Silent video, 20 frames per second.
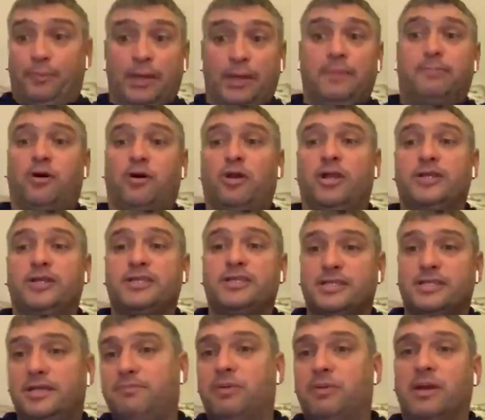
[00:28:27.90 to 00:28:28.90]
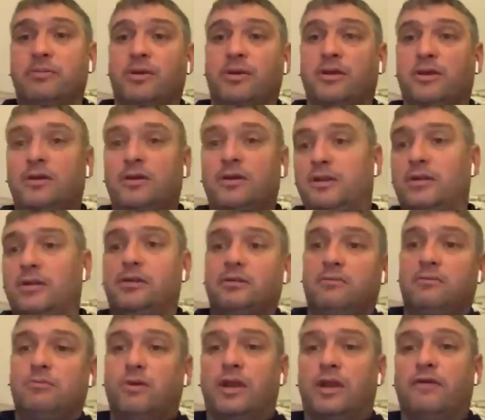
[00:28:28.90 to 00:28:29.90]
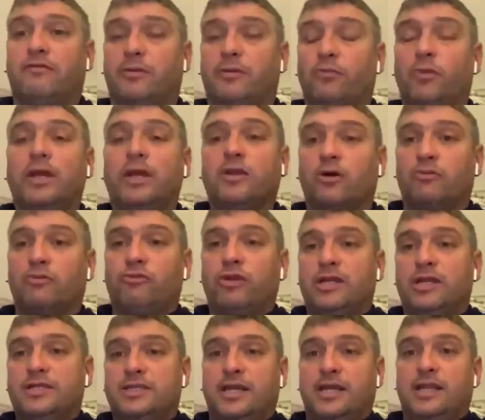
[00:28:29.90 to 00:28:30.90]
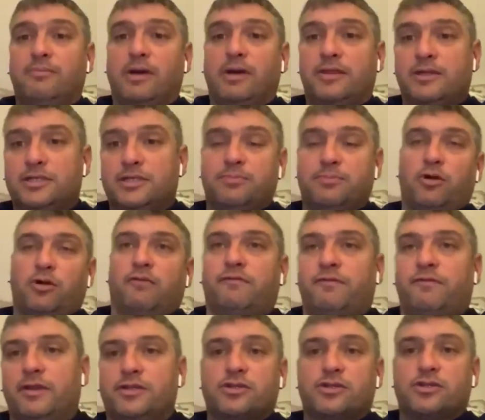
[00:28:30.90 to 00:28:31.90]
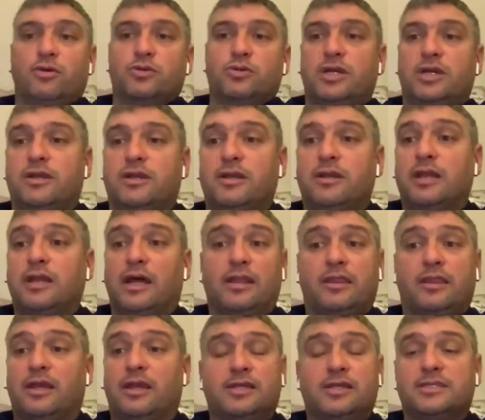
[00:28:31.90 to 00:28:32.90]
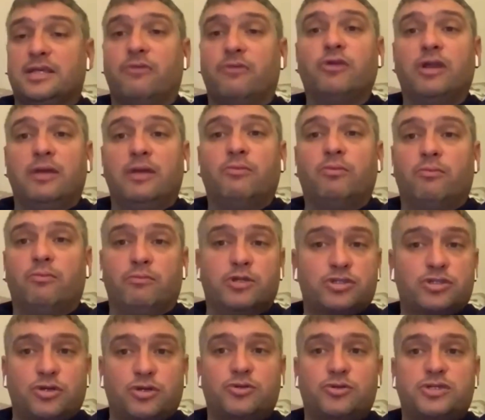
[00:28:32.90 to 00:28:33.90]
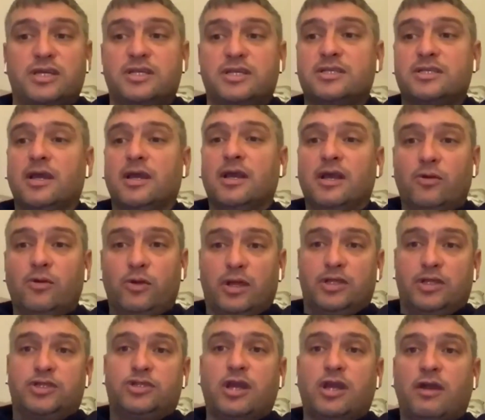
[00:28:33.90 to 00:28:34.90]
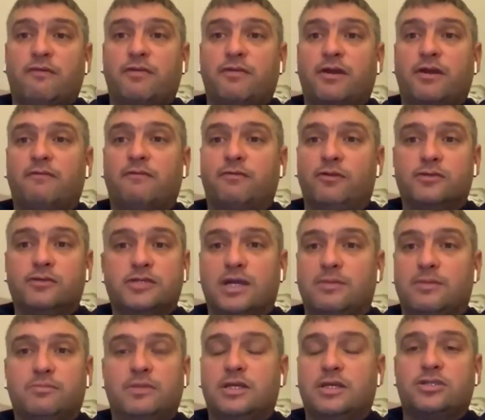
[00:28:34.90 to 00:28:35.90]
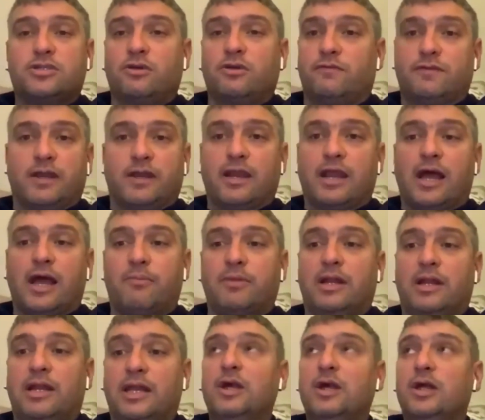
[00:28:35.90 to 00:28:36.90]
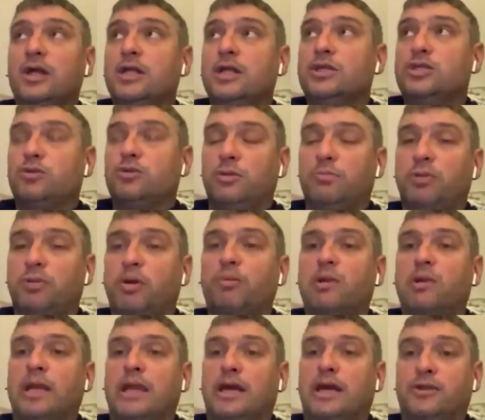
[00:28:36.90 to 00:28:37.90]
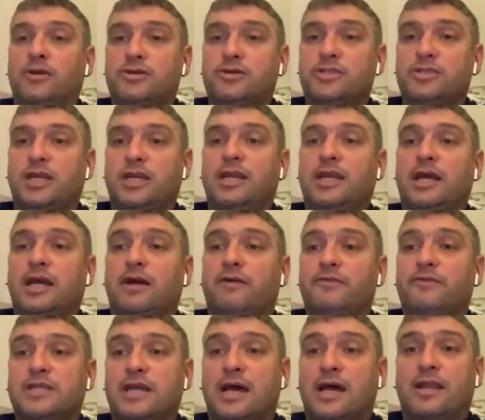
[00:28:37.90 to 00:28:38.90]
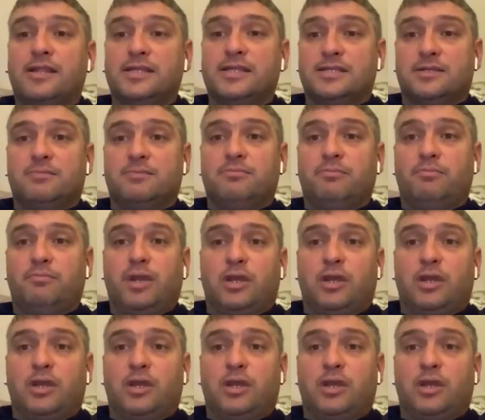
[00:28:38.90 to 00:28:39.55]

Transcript: like Paul Ince, isn't he? Premier and whatever. And we'd not really seen him. I think he brought a fitness coach in and things that really, masseuses. We had a chef then full time. This stuff didn't happen at League Two. So he probably had those eaten out of his hands